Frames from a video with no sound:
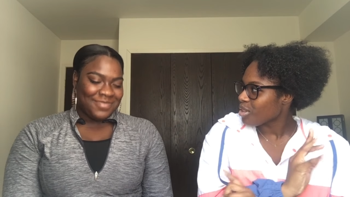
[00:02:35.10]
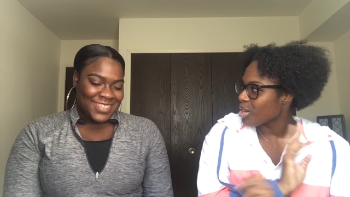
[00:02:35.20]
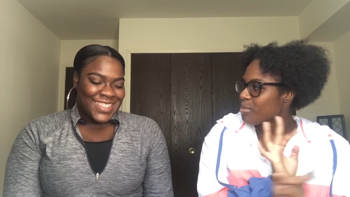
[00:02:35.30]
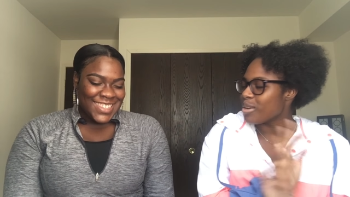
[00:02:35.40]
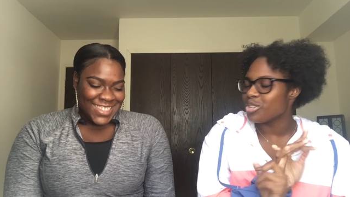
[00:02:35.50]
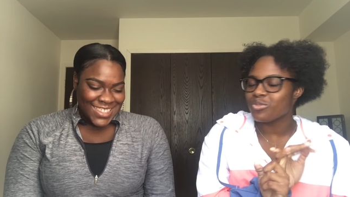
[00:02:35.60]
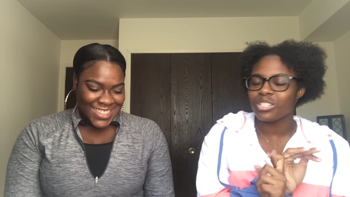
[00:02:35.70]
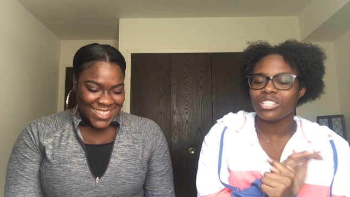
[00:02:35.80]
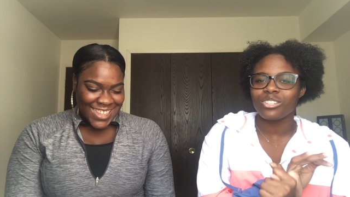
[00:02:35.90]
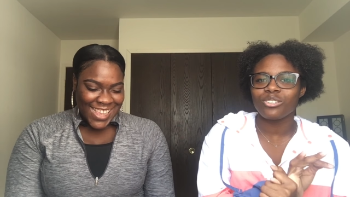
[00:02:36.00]
Speaker 1: Your brush
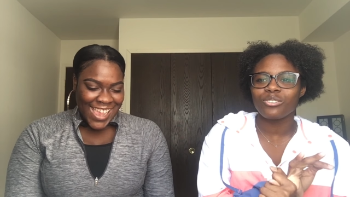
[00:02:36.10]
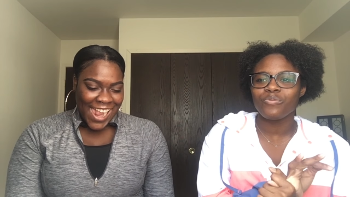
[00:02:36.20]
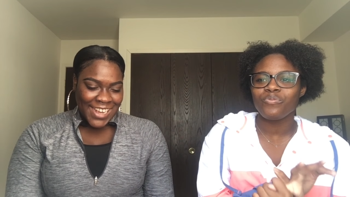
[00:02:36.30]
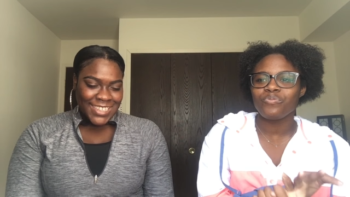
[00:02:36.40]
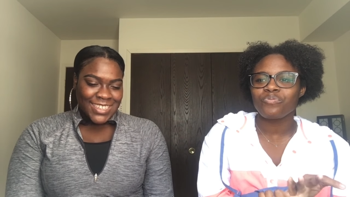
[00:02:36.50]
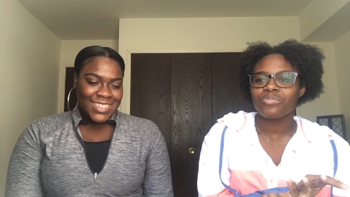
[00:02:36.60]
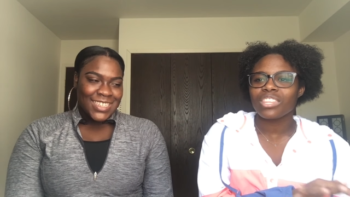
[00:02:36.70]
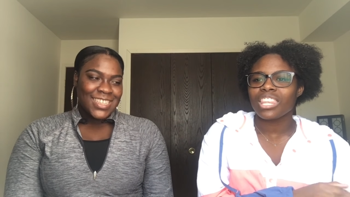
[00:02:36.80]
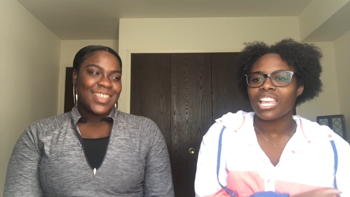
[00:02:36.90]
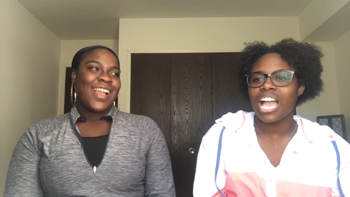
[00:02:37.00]
with you.
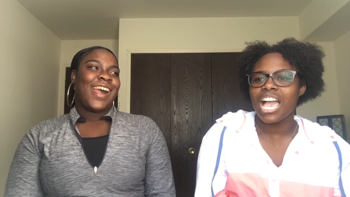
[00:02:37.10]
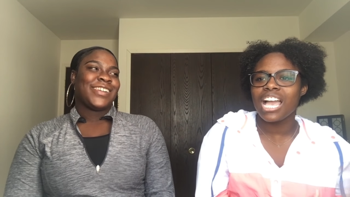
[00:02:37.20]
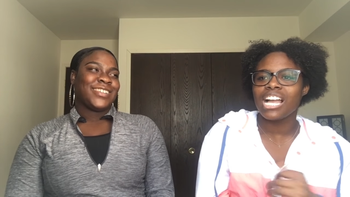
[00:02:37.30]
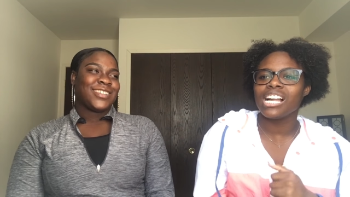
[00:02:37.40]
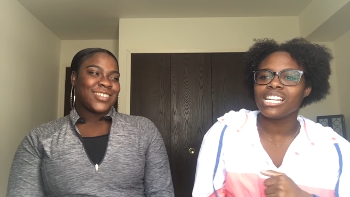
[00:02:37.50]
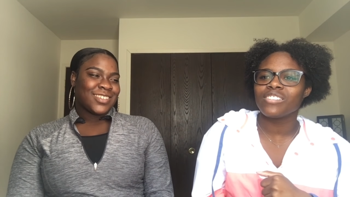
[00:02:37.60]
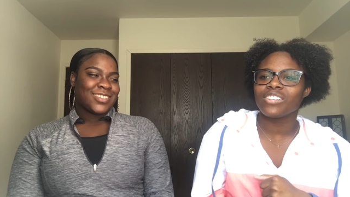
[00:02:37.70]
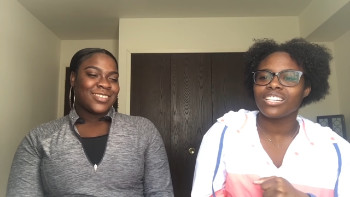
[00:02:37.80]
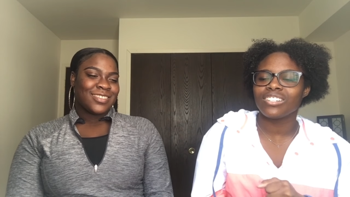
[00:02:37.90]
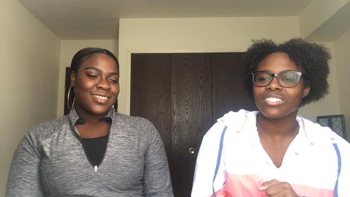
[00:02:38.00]
And um,
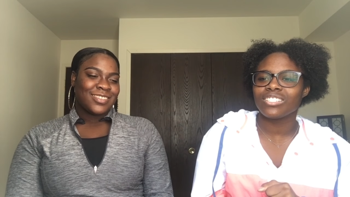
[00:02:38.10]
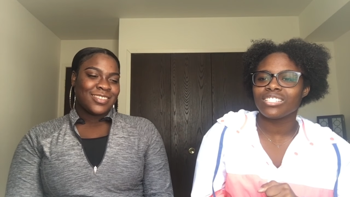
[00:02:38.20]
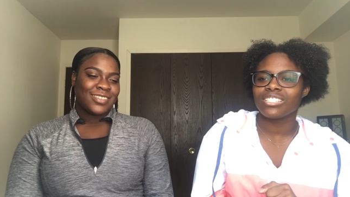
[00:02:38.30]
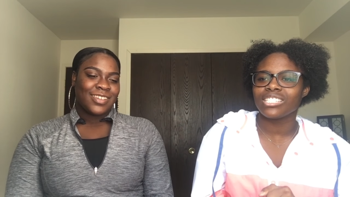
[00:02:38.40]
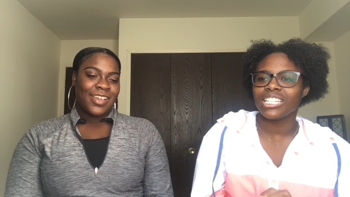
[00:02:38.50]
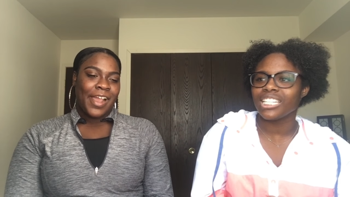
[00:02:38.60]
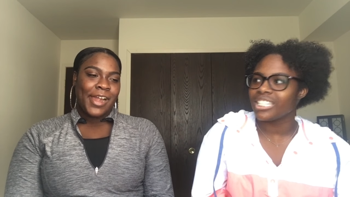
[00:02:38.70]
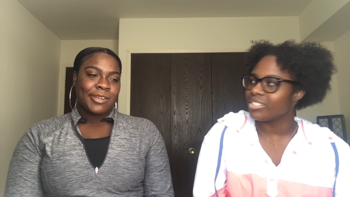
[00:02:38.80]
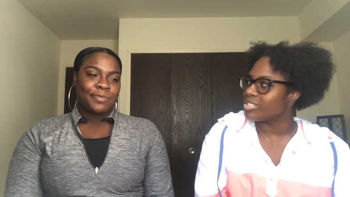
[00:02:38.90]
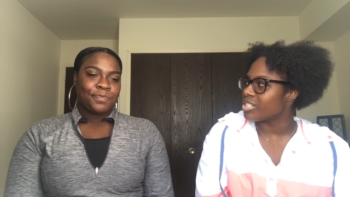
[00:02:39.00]
what else? Is that
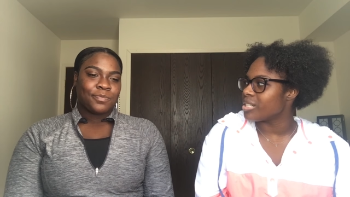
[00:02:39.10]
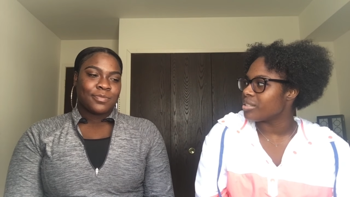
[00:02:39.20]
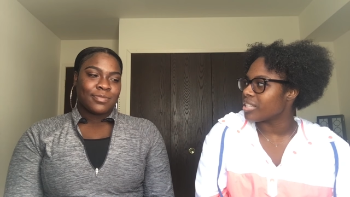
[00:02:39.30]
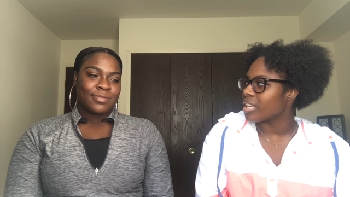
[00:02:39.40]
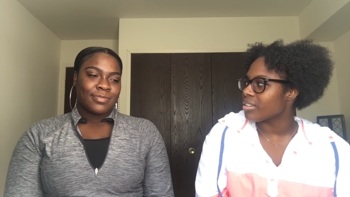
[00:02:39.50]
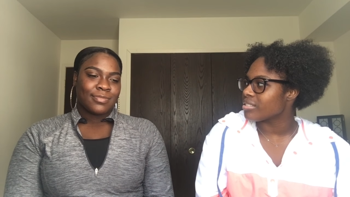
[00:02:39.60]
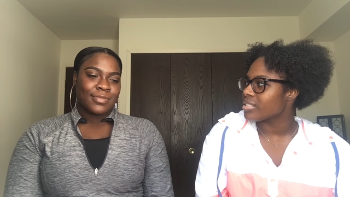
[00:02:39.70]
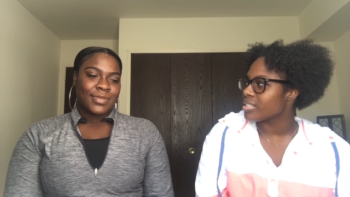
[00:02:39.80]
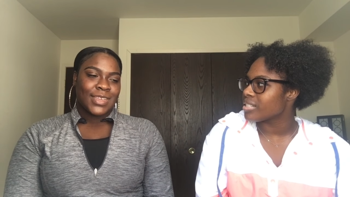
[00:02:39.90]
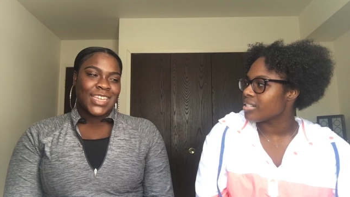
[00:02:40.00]
it, or is there anything
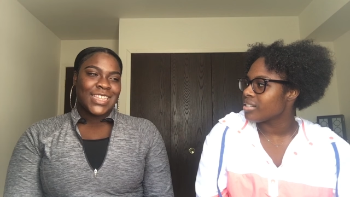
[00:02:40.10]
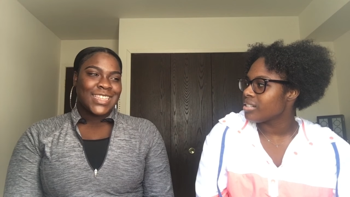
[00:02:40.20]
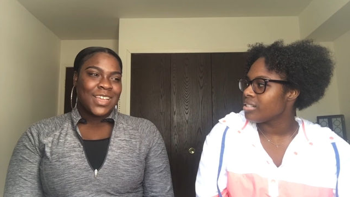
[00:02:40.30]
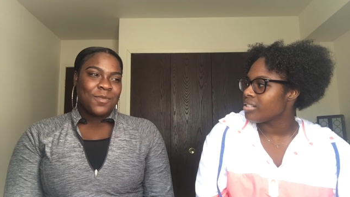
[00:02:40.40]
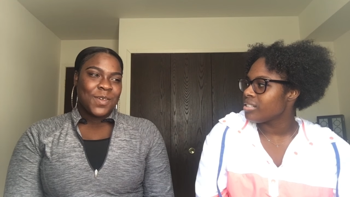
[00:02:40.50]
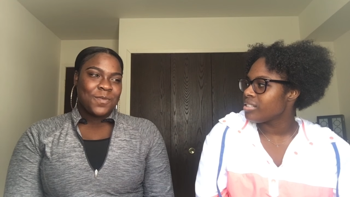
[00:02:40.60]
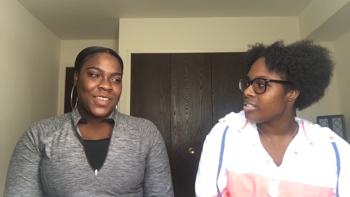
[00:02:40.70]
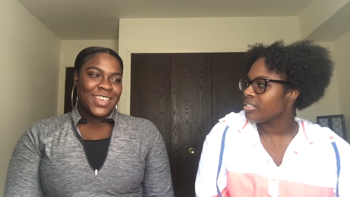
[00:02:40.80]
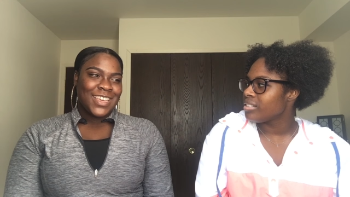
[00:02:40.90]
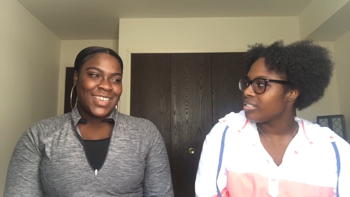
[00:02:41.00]
else?
Speaker 2: I think that might
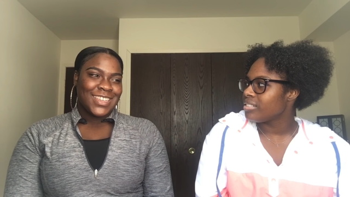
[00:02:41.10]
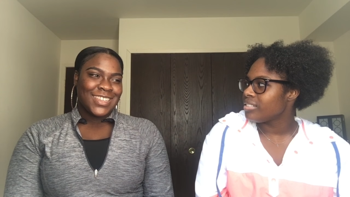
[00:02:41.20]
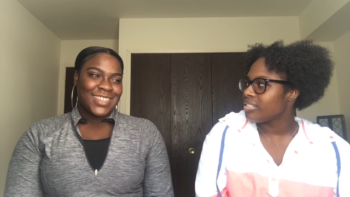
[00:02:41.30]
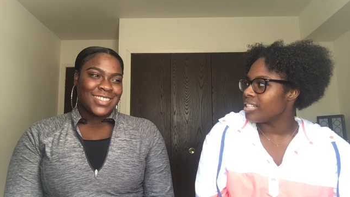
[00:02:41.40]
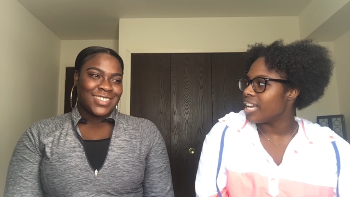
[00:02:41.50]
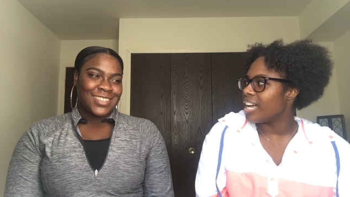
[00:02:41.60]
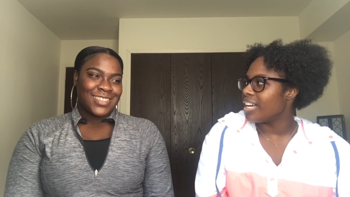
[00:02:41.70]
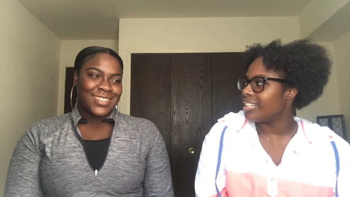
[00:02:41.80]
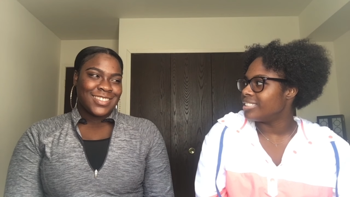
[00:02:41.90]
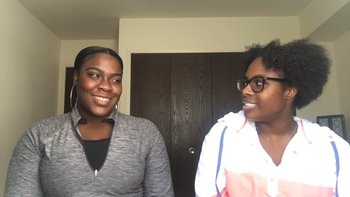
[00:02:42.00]
be it.
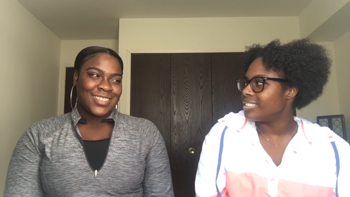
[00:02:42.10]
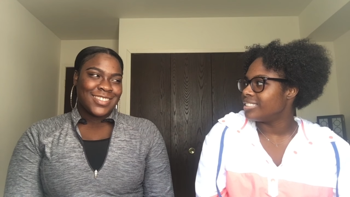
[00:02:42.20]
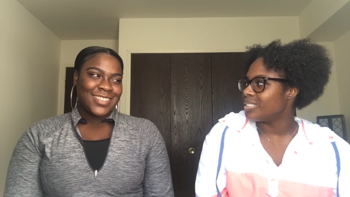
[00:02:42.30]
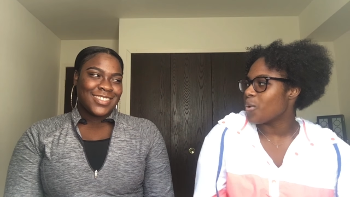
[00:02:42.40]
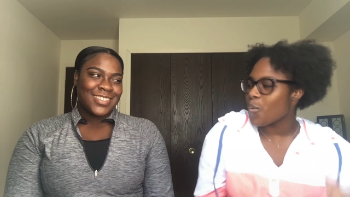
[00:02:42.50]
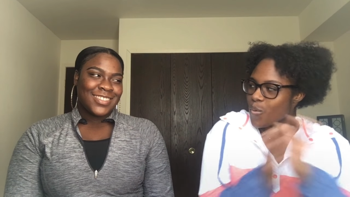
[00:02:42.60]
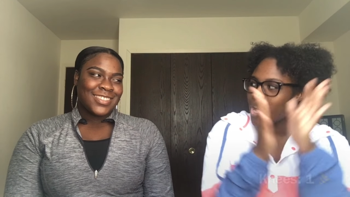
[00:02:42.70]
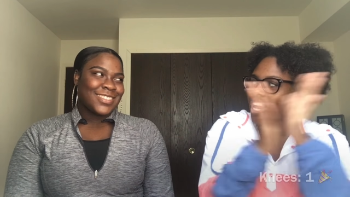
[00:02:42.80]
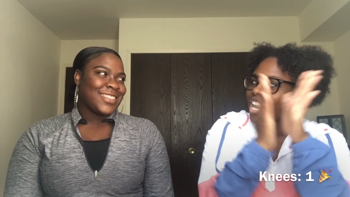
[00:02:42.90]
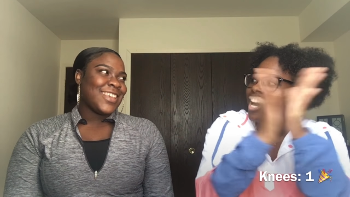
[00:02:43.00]
Speaker 1: Yeah.
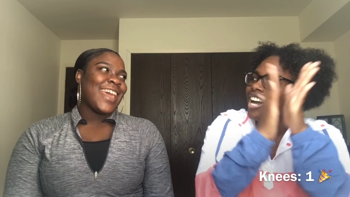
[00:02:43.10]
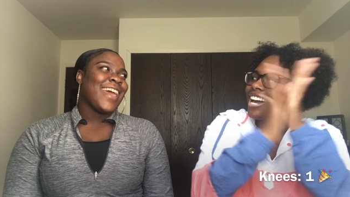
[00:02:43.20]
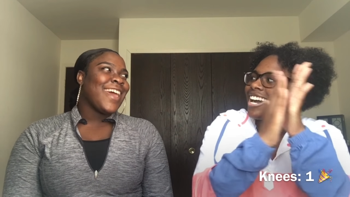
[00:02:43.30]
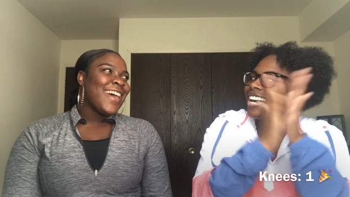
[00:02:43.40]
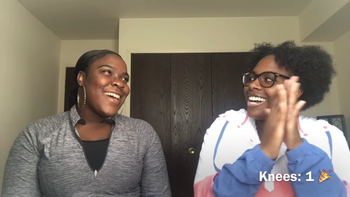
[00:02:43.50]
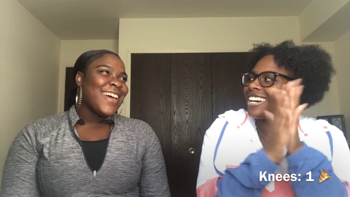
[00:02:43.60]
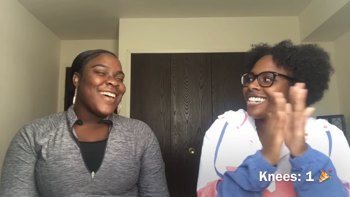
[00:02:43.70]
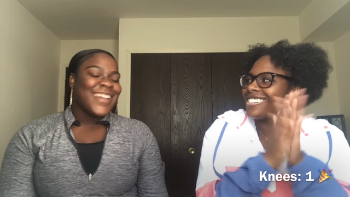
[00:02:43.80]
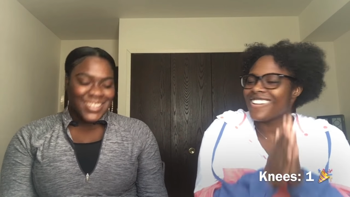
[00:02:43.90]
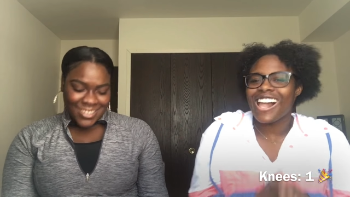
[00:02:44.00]

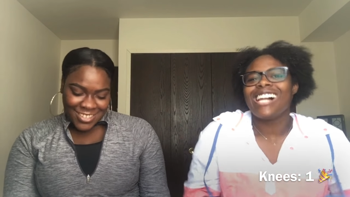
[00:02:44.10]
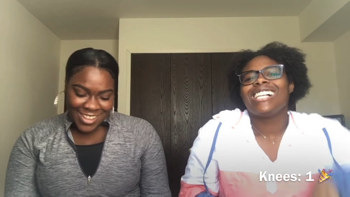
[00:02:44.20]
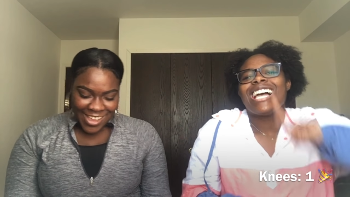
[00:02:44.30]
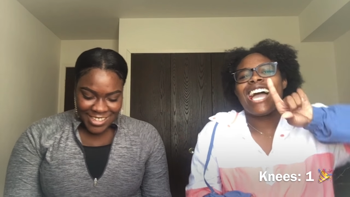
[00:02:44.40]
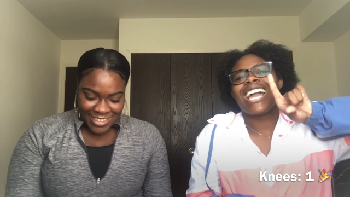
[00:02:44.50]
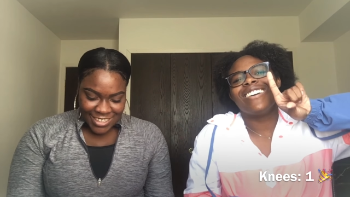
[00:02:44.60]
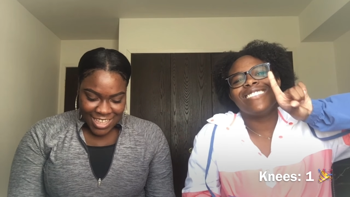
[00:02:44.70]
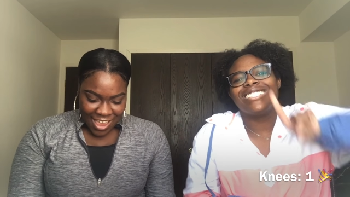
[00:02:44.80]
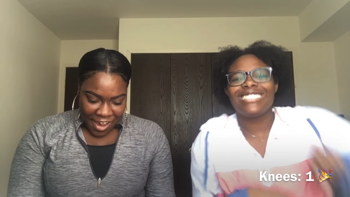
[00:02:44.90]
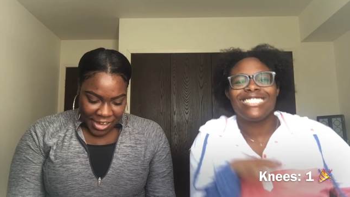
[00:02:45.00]
Yeah. I
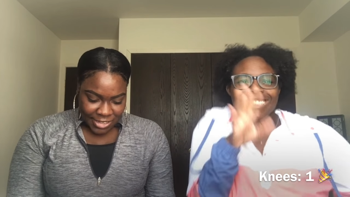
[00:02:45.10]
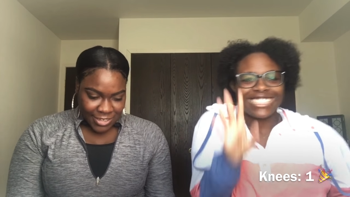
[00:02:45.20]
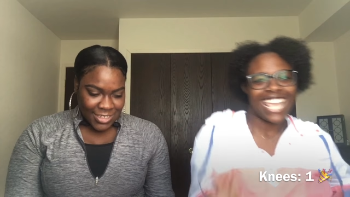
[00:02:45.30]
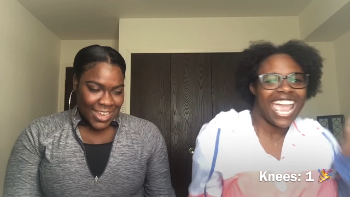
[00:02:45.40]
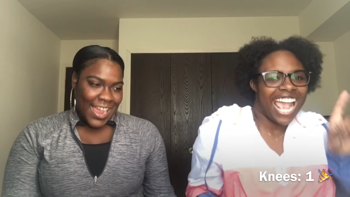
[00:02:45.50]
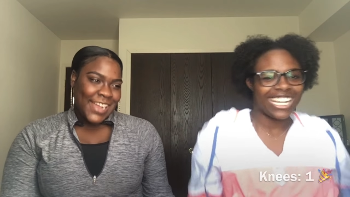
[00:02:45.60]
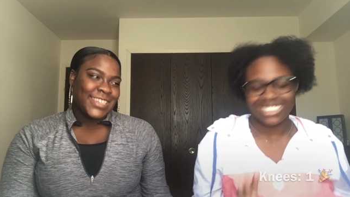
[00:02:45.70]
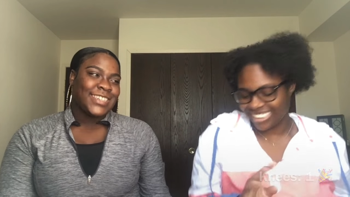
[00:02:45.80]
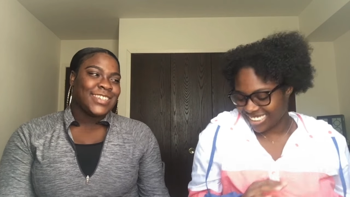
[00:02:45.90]
got one. Okay.